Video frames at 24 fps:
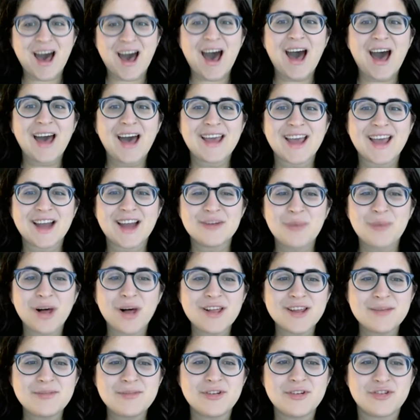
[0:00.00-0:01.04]
Hi, and
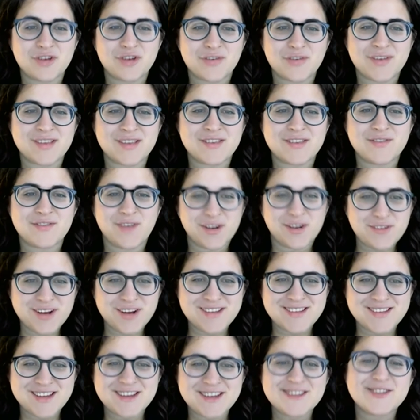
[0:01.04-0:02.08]
welcome to Driven's
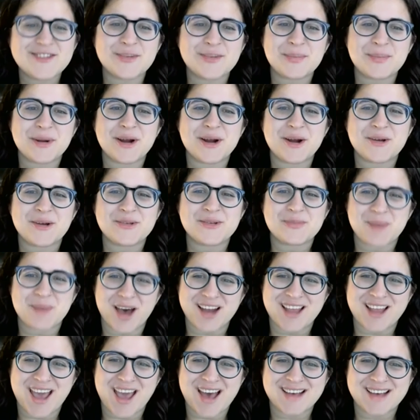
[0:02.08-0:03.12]
Fundraising Superheroes
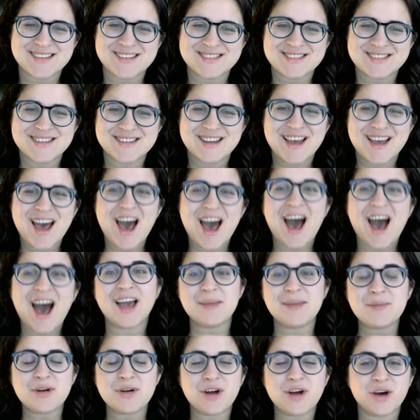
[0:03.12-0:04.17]
podcast.
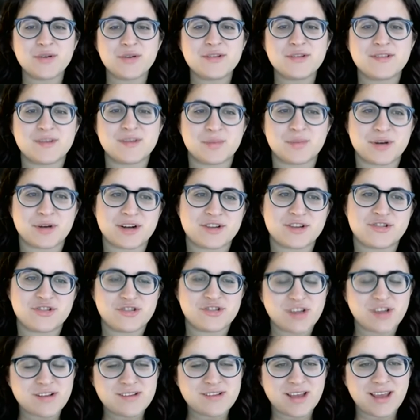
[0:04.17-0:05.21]
I'm your host, Sabrina
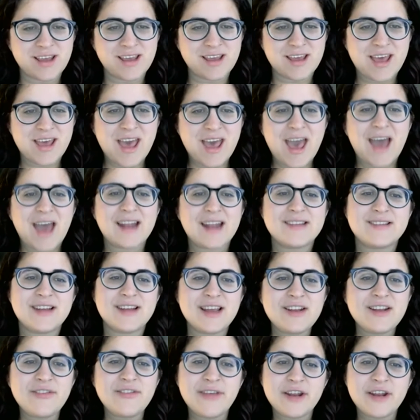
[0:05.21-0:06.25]
Shishente, and as an
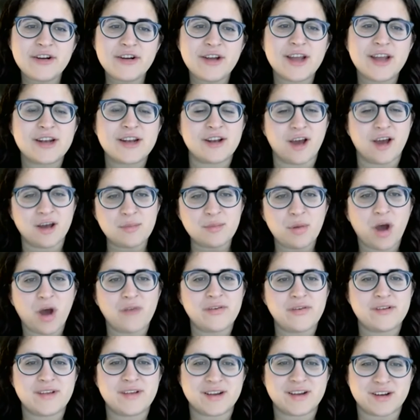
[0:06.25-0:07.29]
innovator in
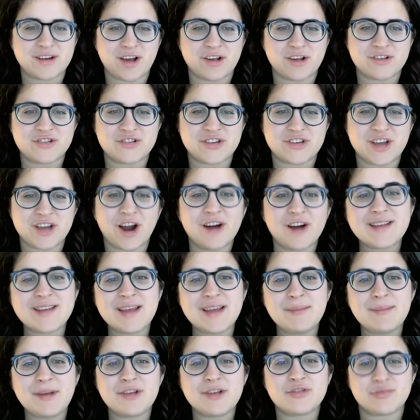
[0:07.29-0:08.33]
nonprofit technology, our
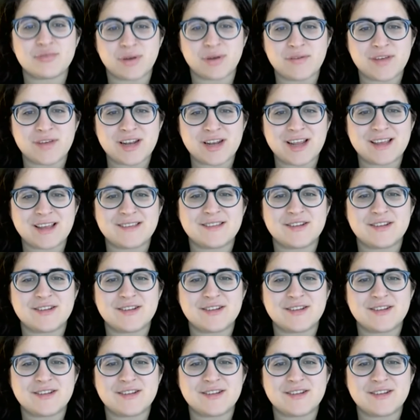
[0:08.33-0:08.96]
team at Driven is